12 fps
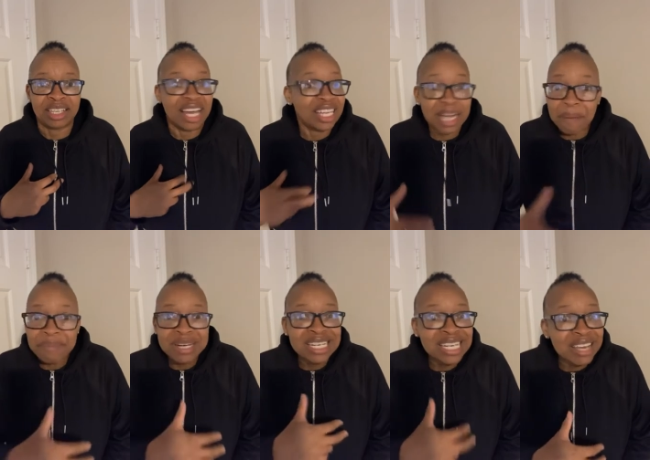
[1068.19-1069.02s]
And I'm
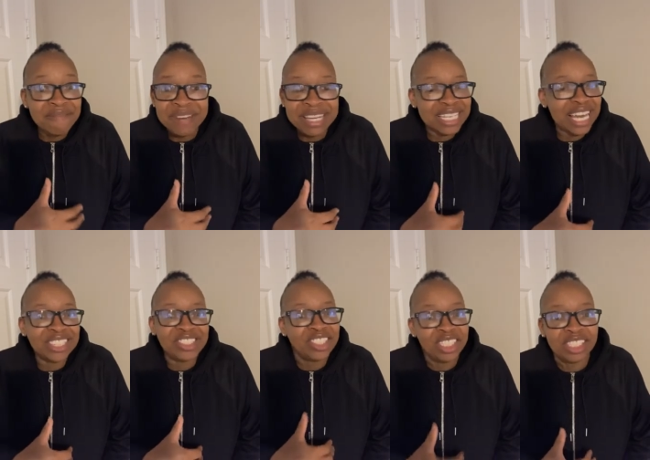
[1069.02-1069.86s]
living like
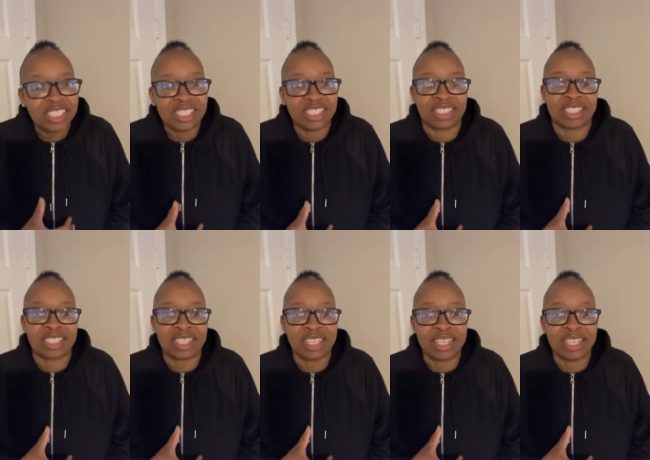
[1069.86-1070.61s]
Jesus.